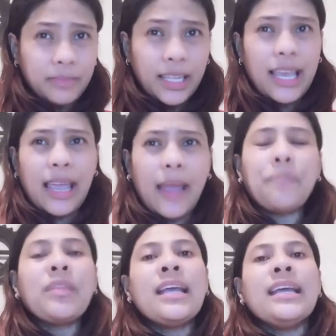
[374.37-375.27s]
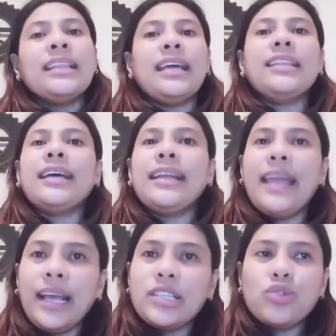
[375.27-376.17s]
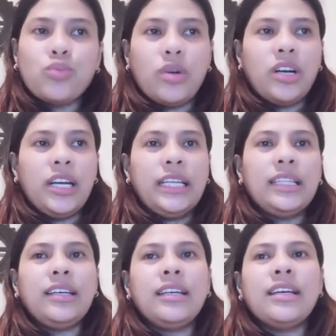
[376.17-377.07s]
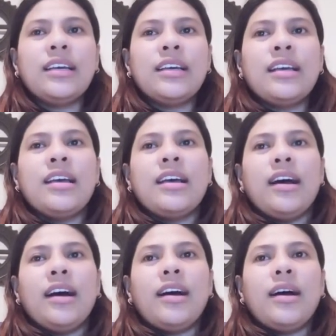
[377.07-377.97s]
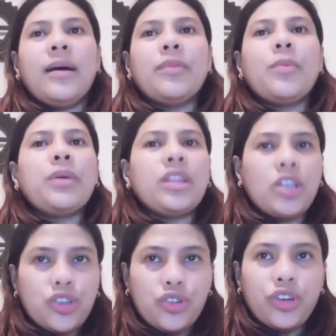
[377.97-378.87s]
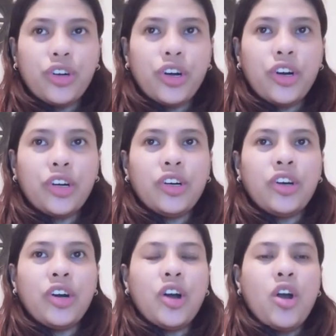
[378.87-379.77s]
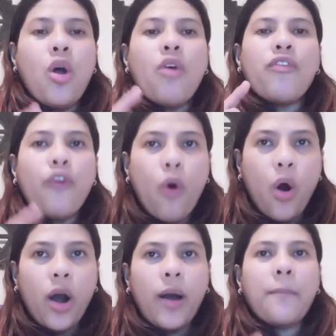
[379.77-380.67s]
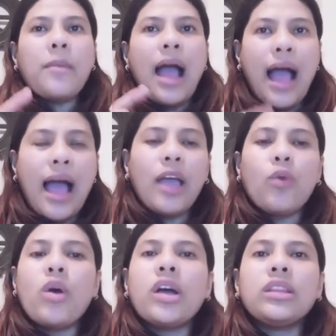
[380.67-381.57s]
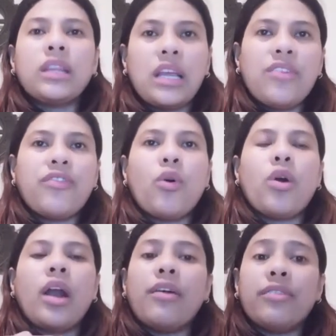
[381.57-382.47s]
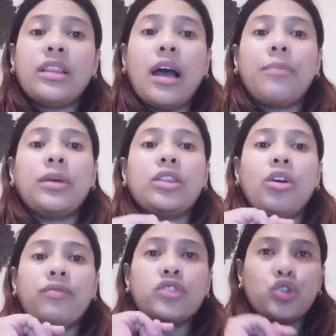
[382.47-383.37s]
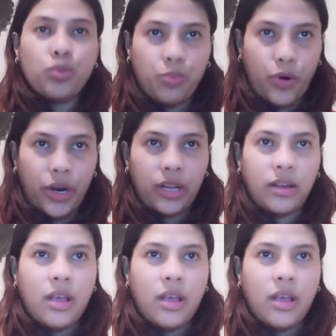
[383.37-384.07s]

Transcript: Okay, then the next one, the petitioner form I-134 affidavit of support